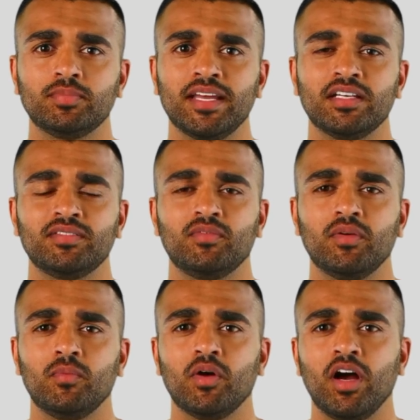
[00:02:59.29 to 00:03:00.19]
began to form
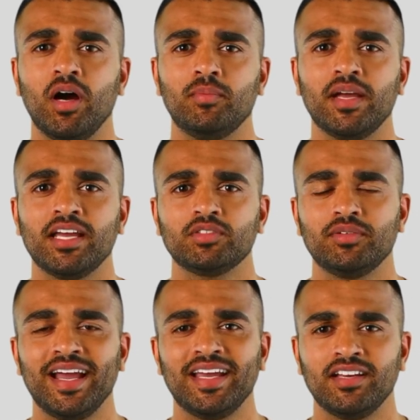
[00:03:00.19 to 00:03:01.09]
more complex
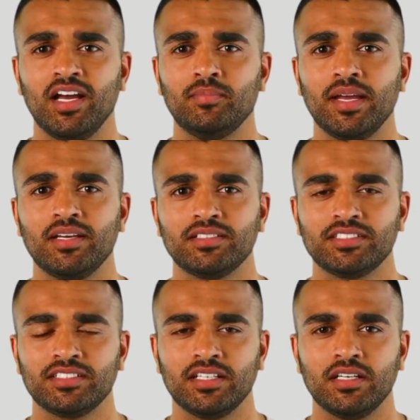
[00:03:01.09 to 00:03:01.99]
organic compounds.